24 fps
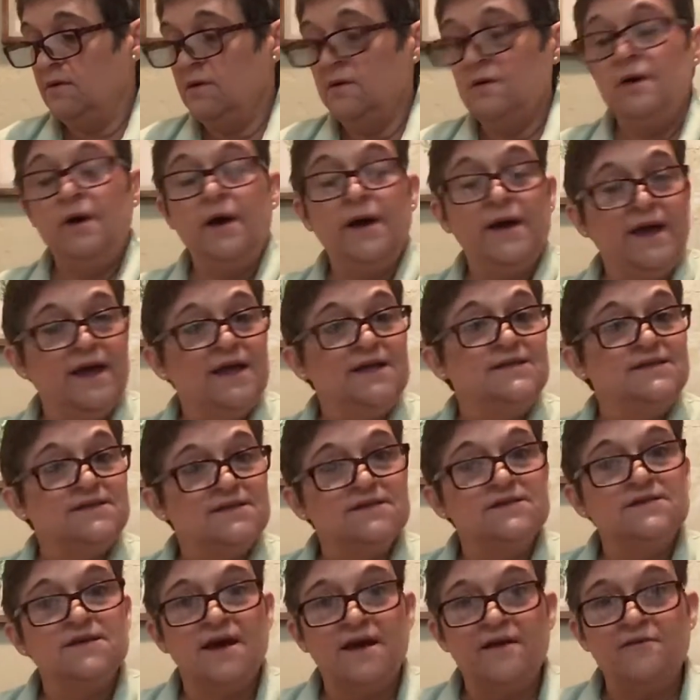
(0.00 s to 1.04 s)
again,
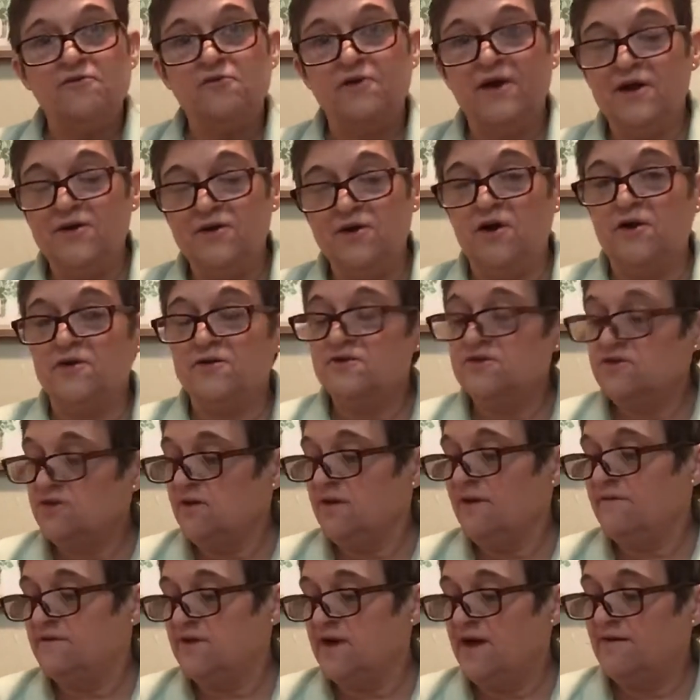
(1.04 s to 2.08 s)
since I have granddaughters who
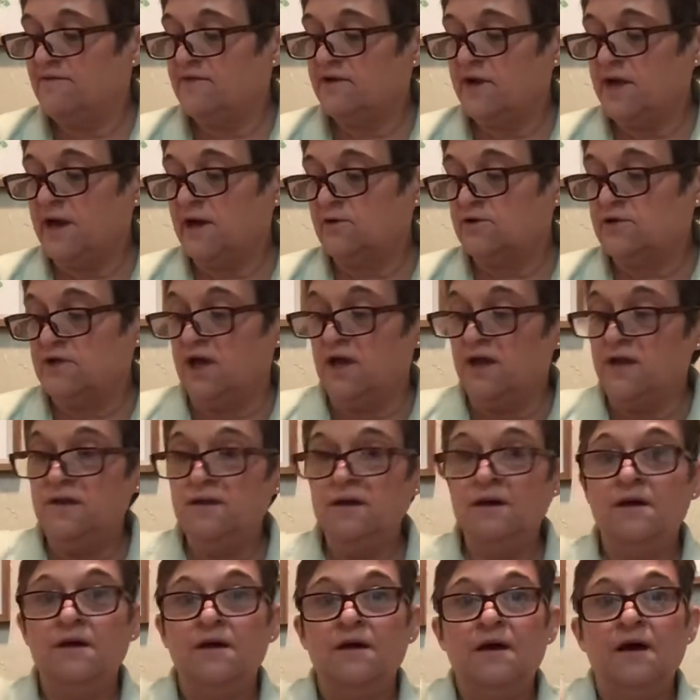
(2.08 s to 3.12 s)
love to have their hair
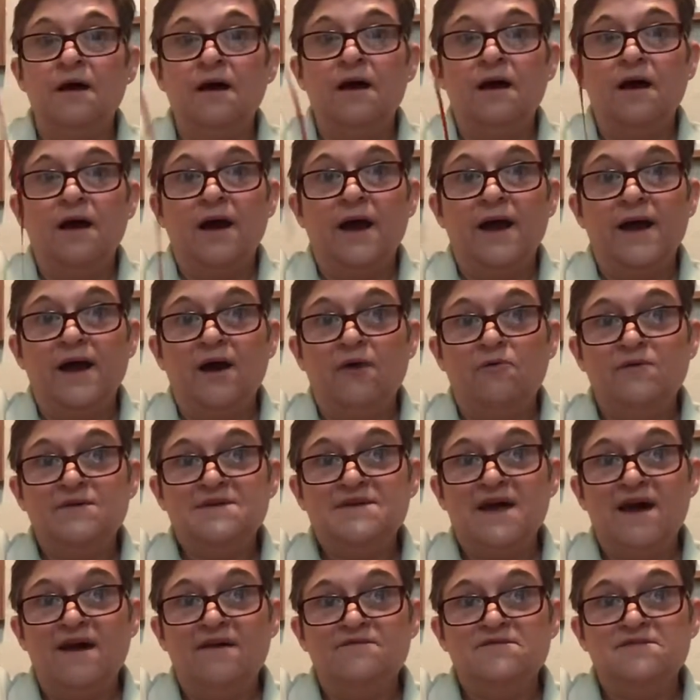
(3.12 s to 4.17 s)
done, I always
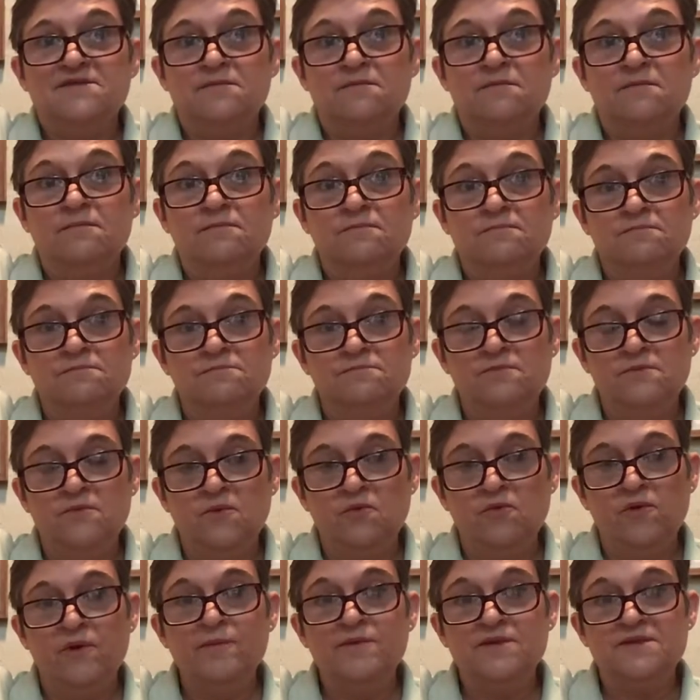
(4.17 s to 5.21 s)
have some
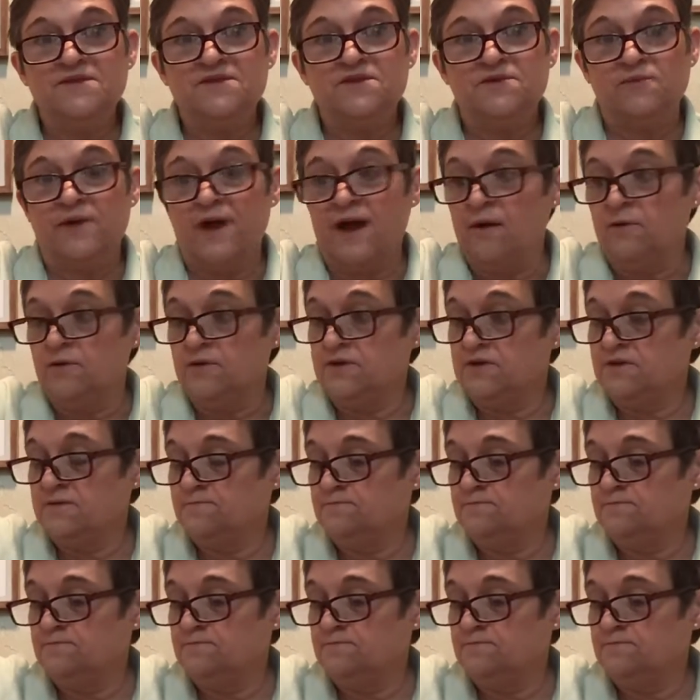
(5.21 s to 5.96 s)
ribbons around.